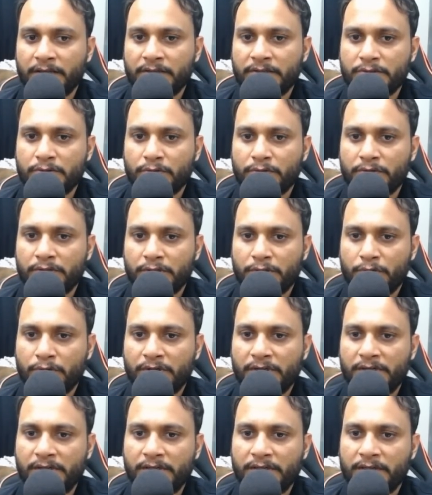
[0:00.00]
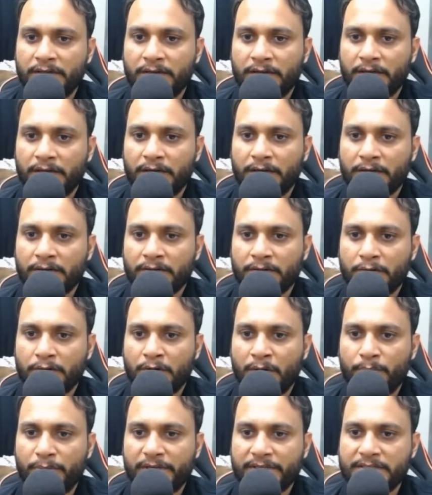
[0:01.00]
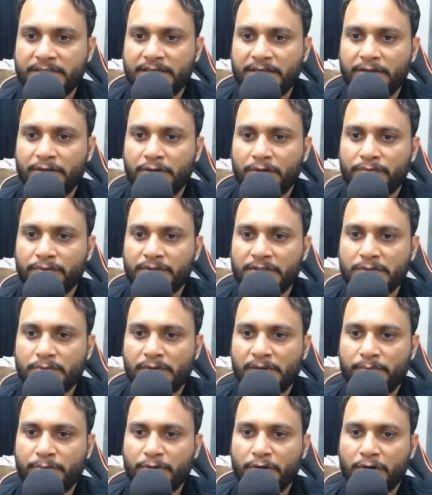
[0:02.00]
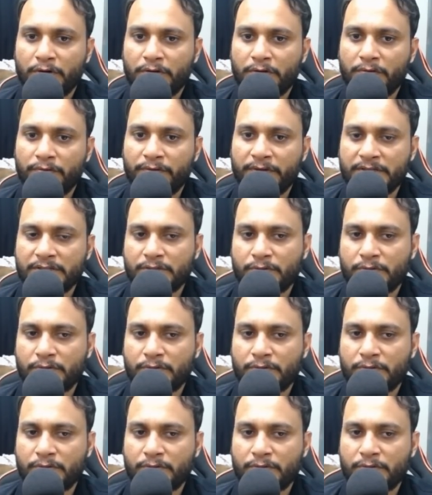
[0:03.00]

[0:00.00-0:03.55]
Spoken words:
So the total complexity of this will be order of n